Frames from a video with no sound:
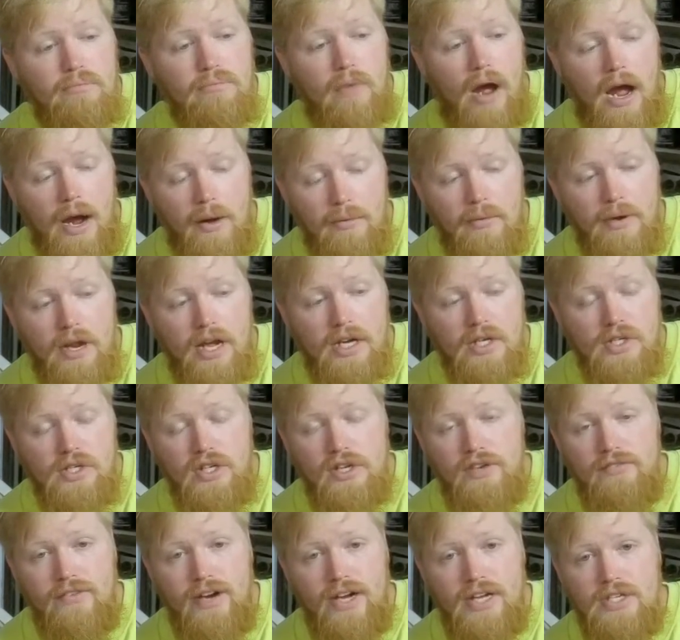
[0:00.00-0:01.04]
I would actually
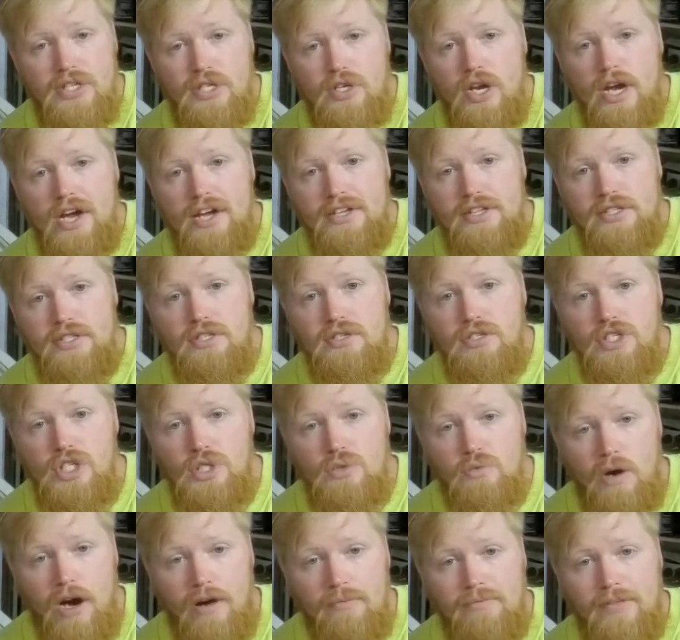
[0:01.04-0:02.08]
advise you guys to
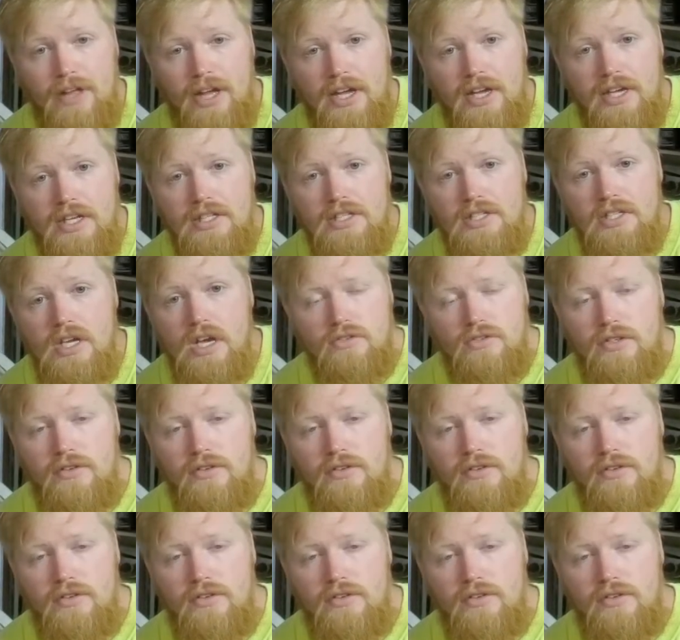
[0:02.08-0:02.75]
swap the heads.